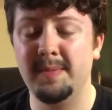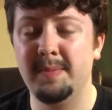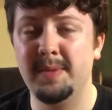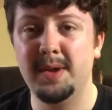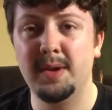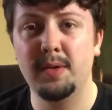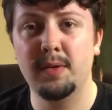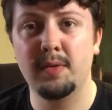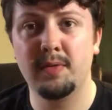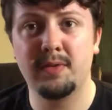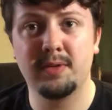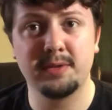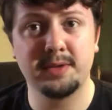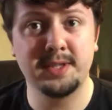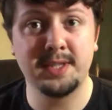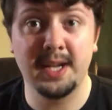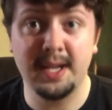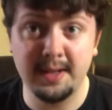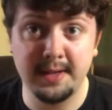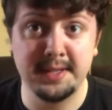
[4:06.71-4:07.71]
beautiful
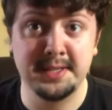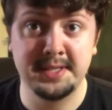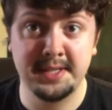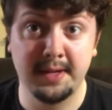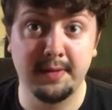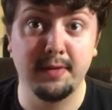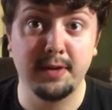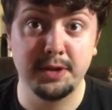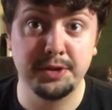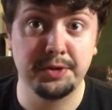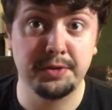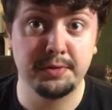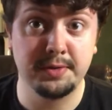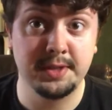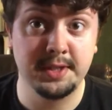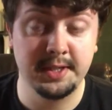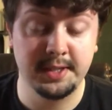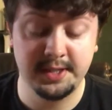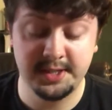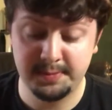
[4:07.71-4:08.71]
stylistic visuals in